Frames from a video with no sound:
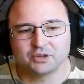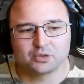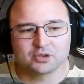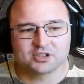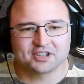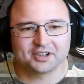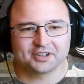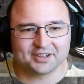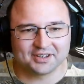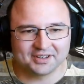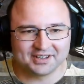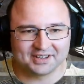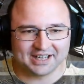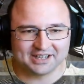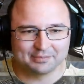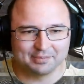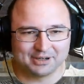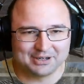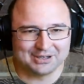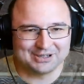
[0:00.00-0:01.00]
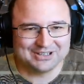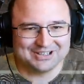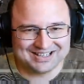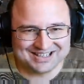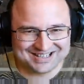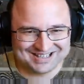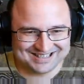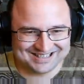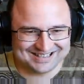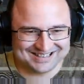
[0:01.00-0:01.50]
to certain death
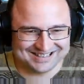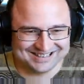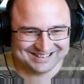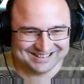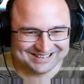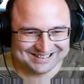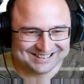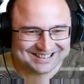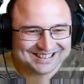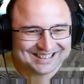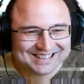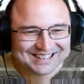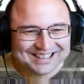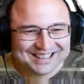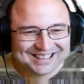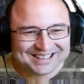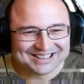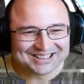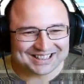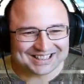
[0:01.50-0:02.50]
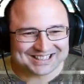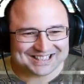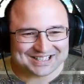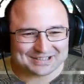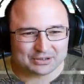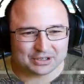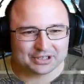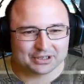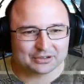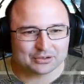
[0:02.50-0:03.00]
because look at this.
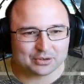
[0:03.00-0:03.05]
What are you